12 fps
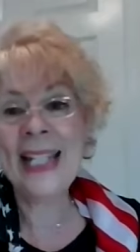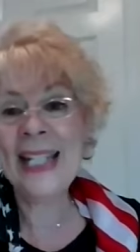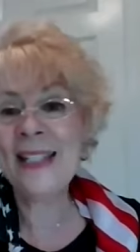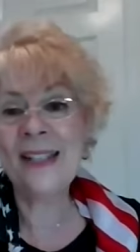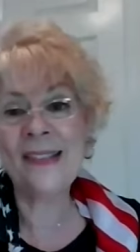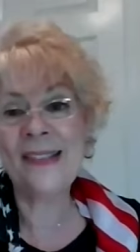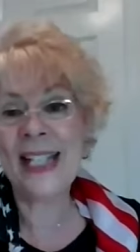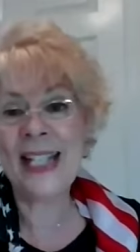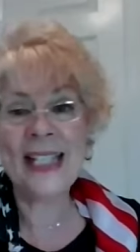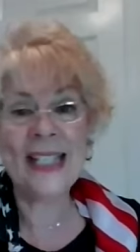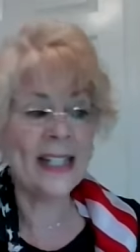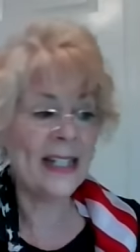any
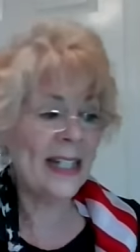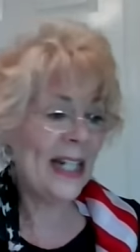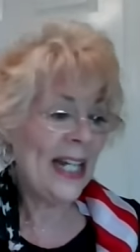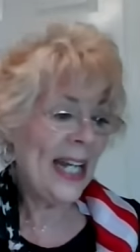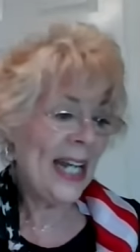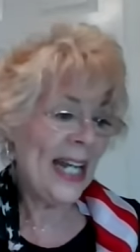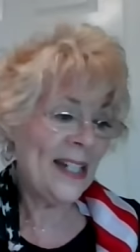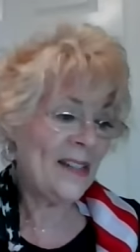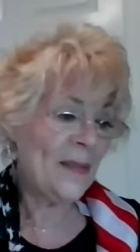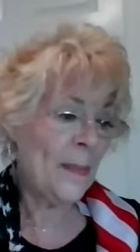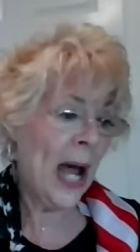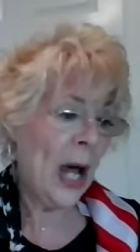deceit in
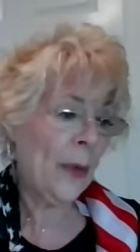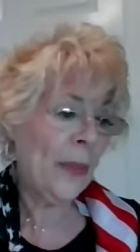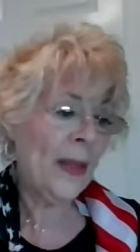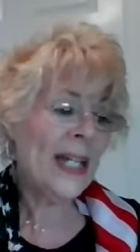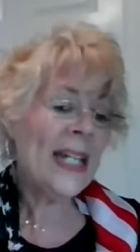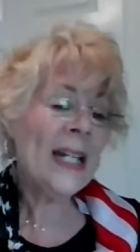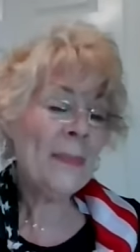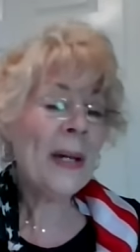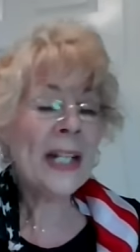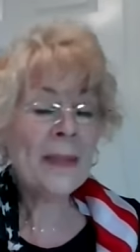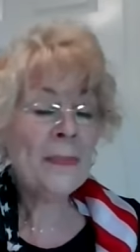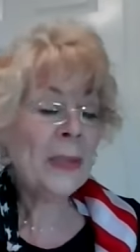his mouth
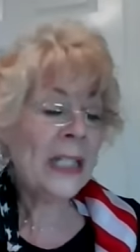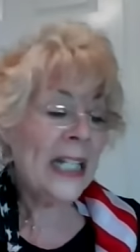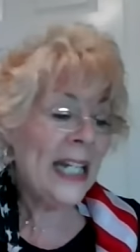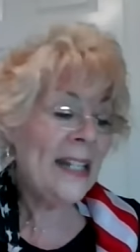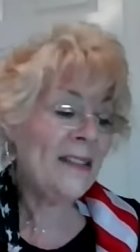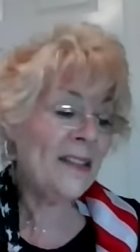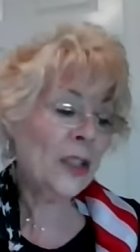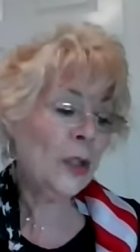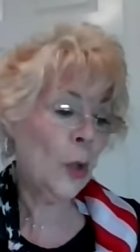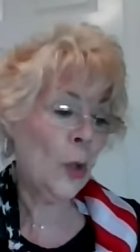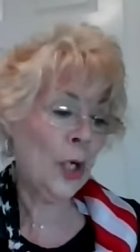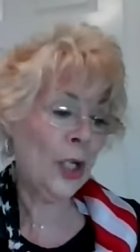let it please the
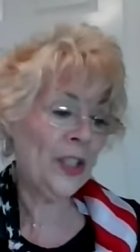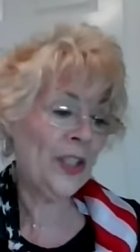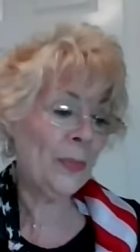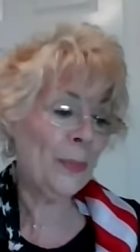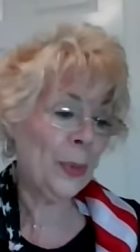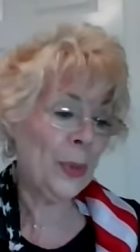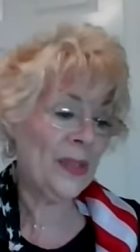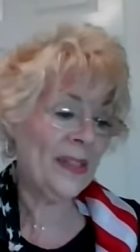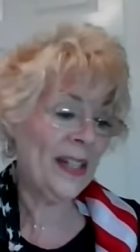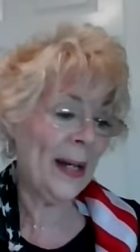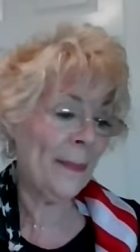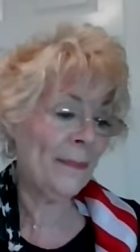Lord to
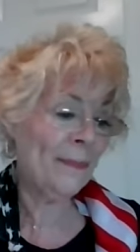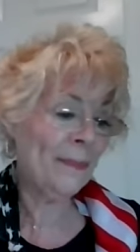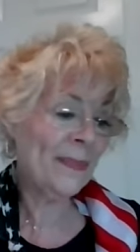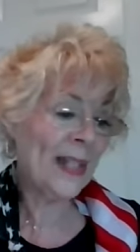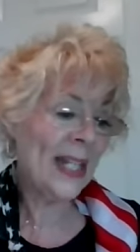bruise him.